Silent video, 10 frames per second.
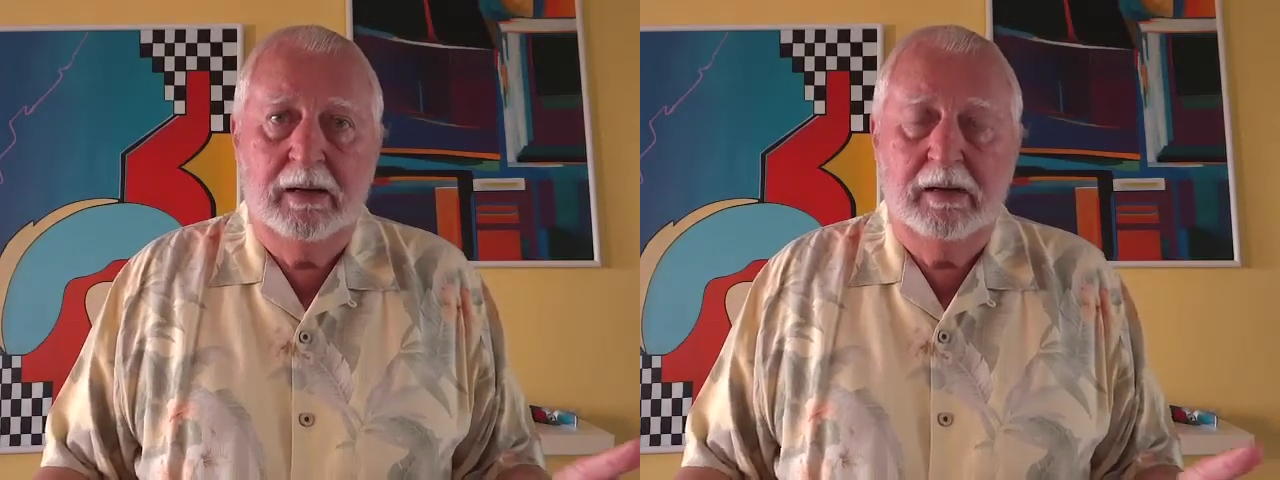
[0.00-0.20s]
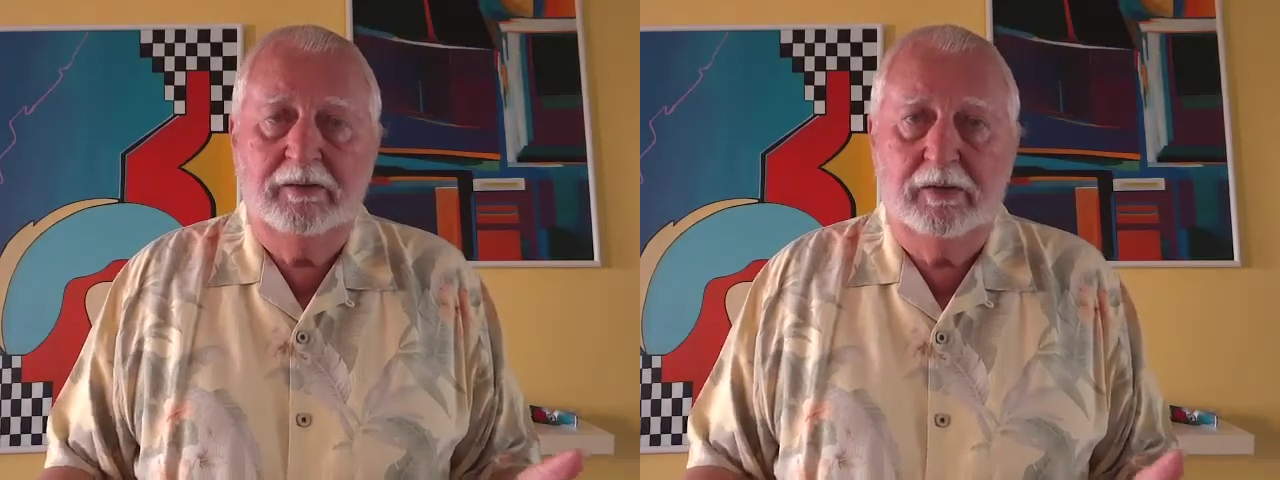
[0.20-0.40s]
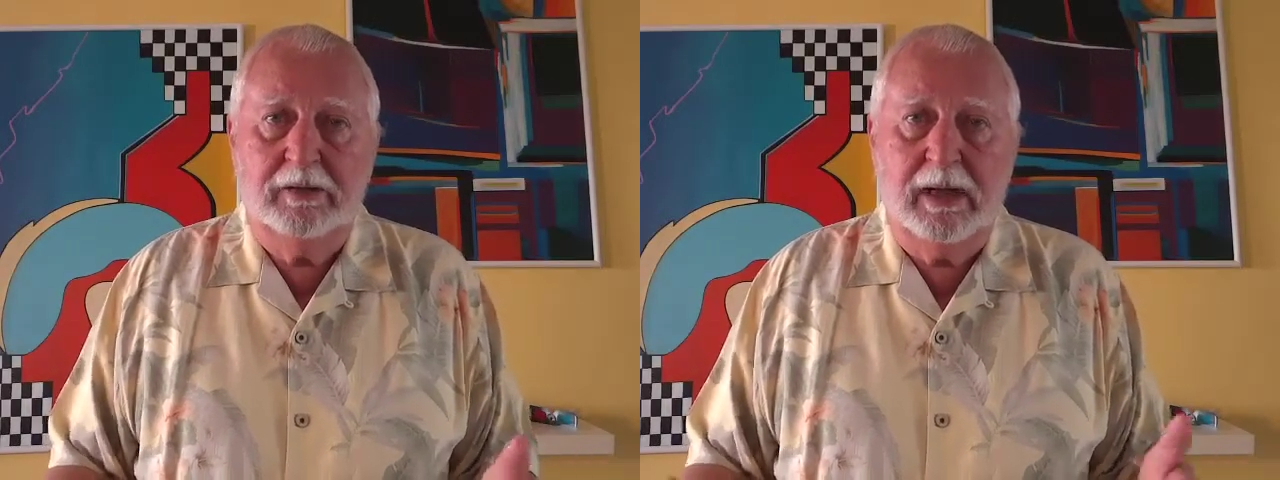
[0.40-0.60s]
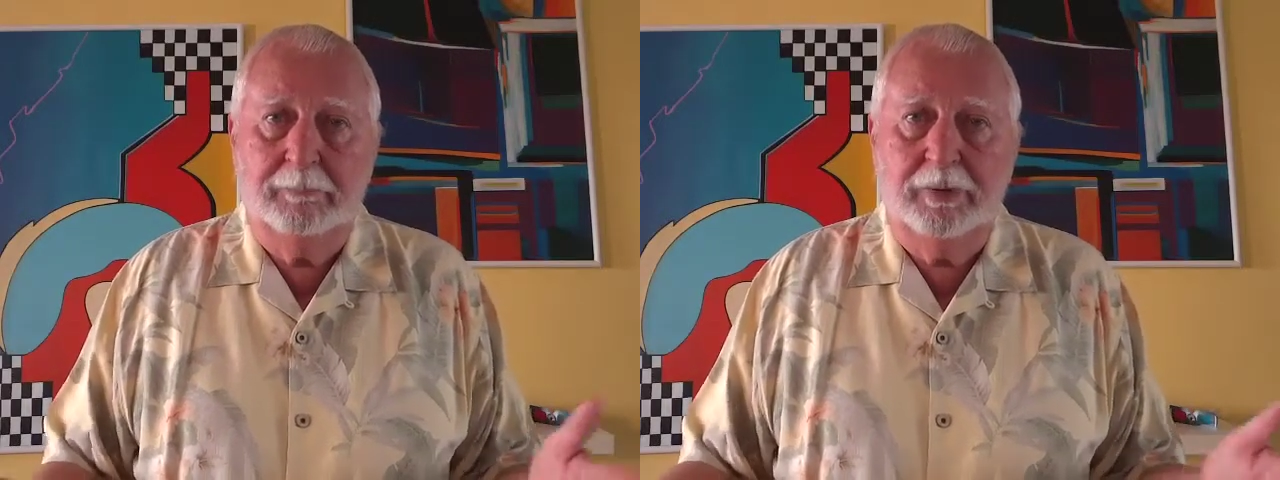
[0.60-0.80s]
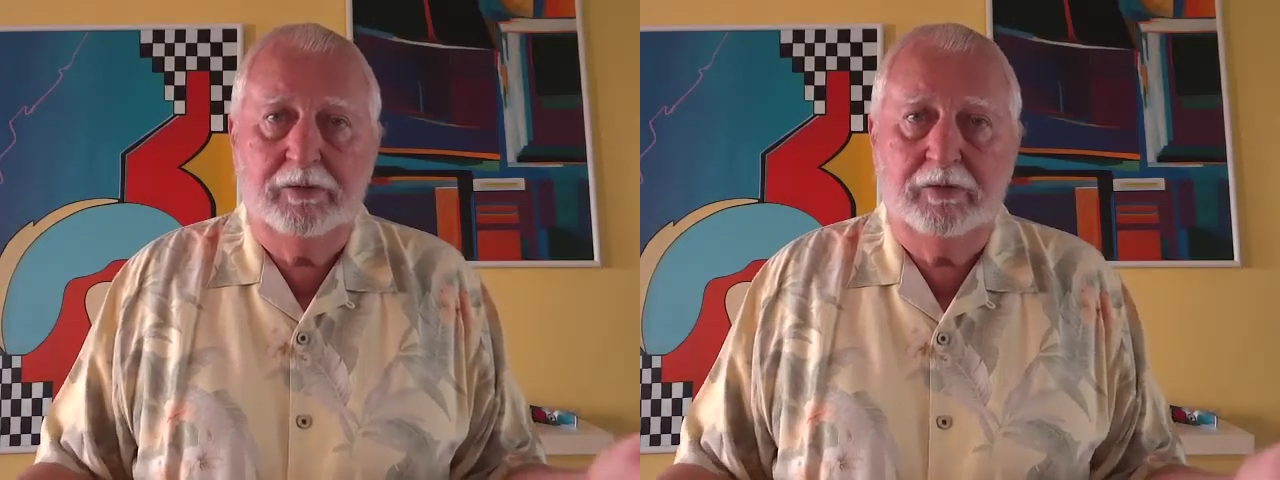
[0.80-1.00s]
that just
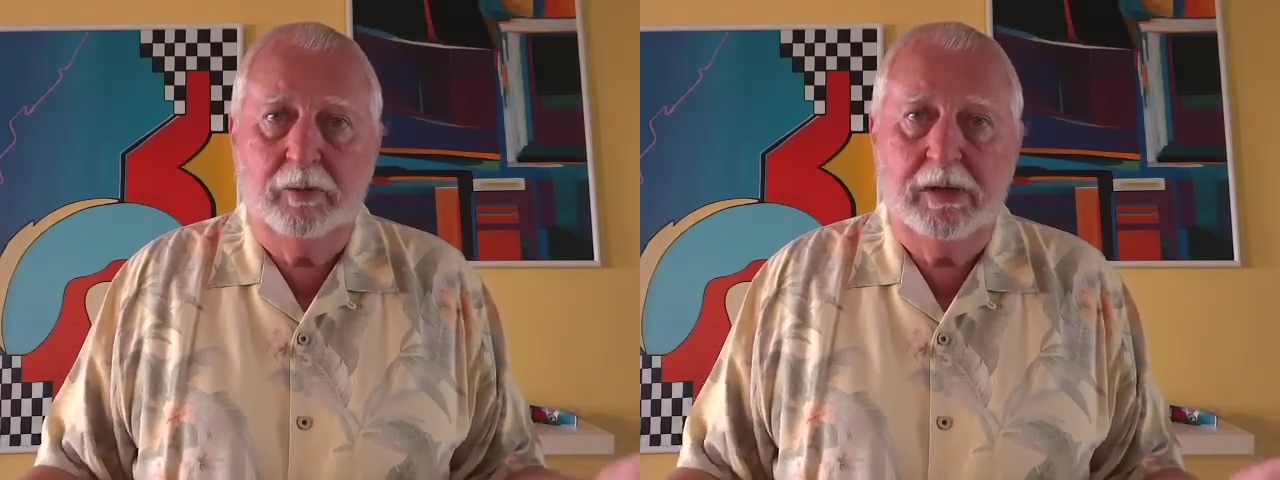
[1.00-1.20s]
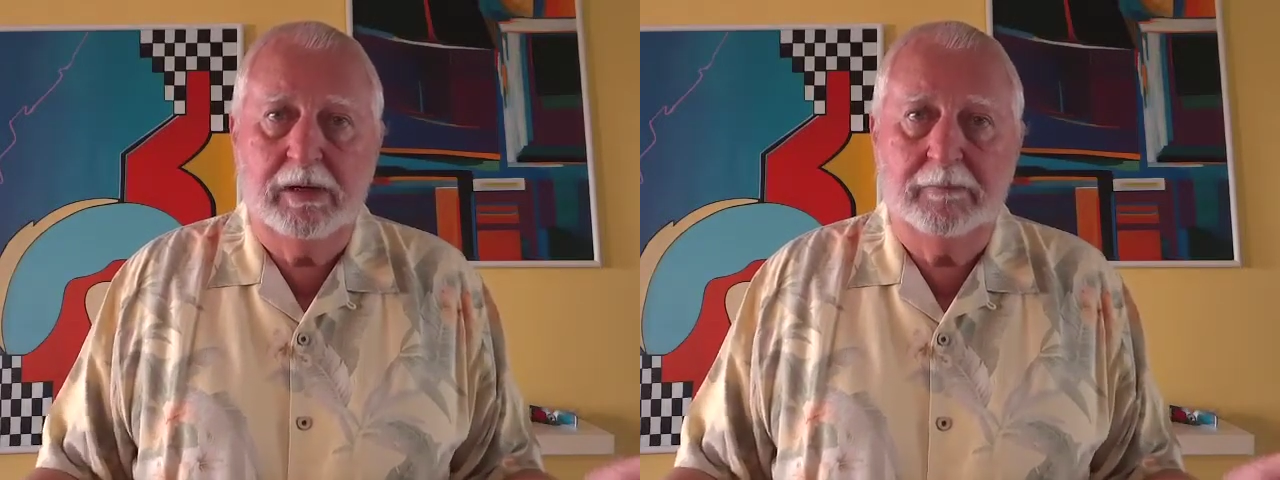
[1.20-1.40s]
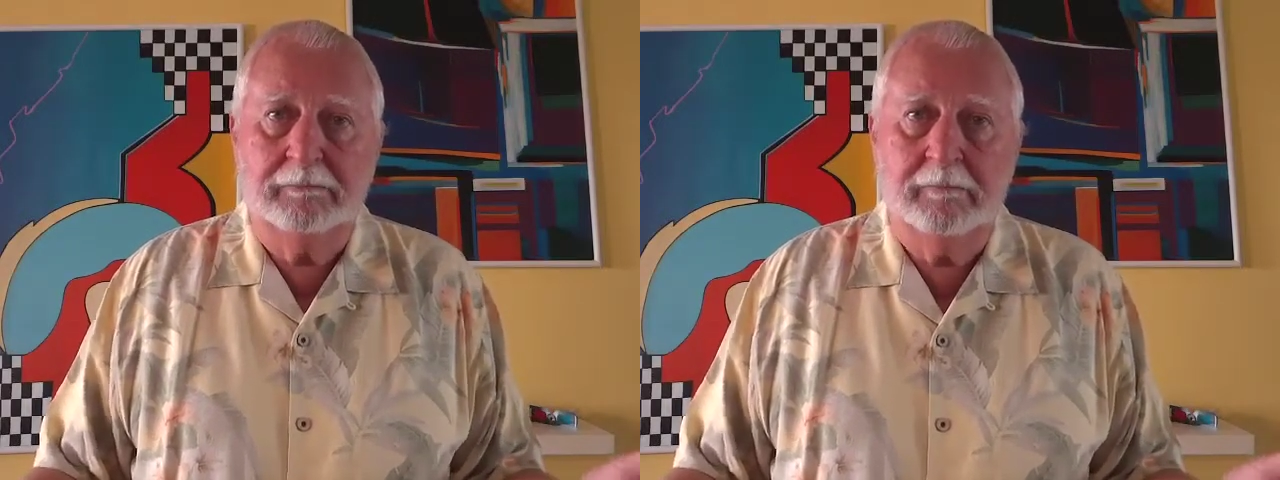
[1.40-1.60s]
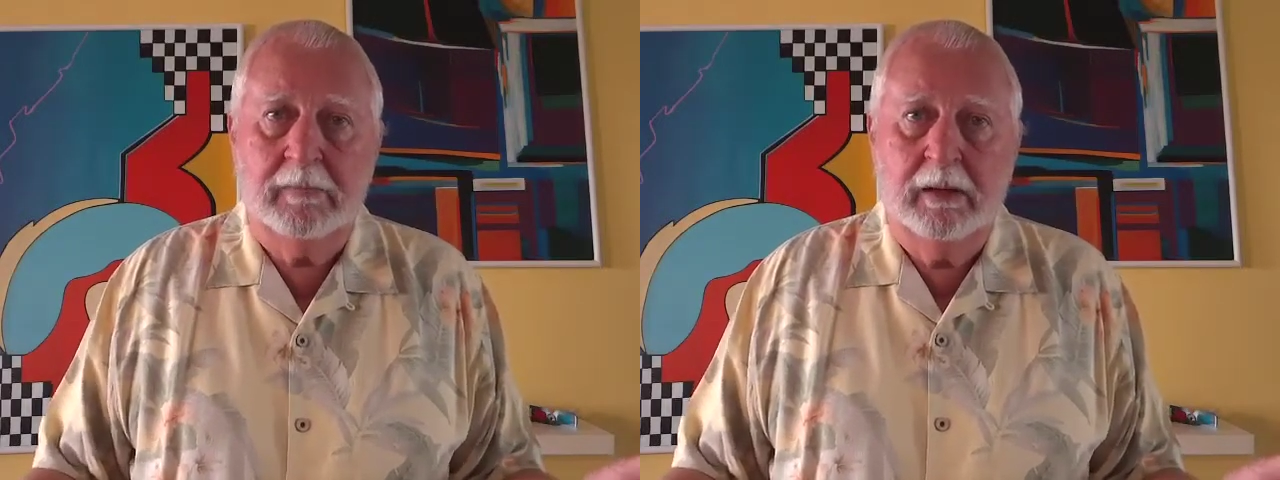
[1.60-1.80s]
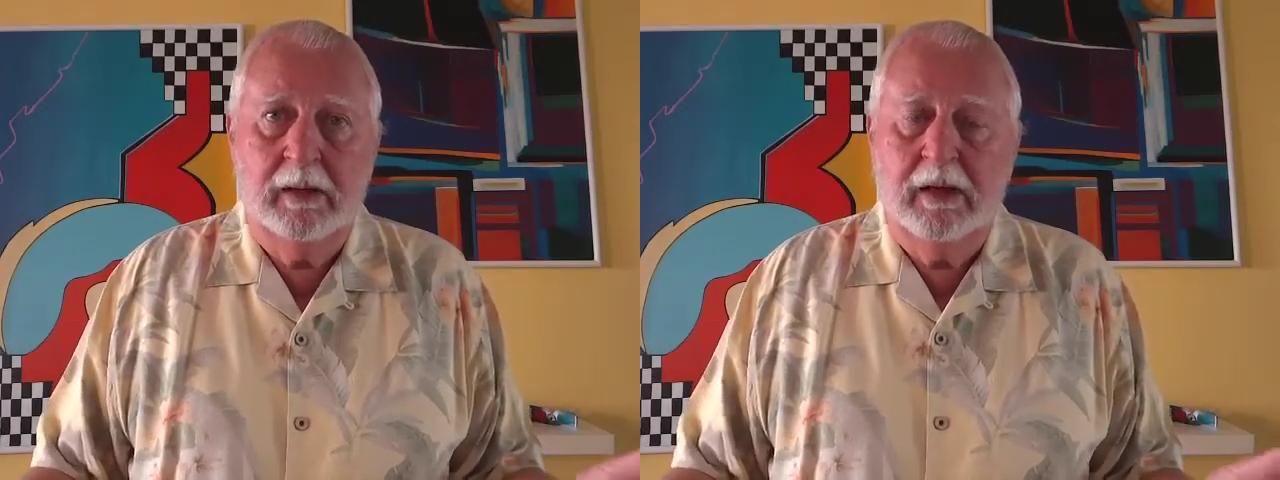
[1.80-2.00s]
got pissed away.
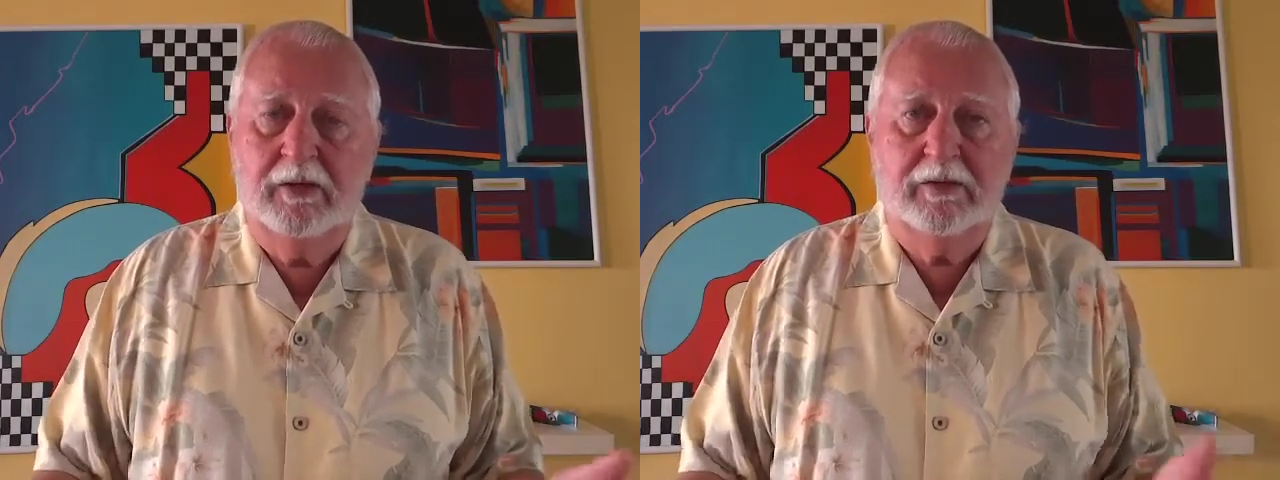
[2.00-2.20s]
There's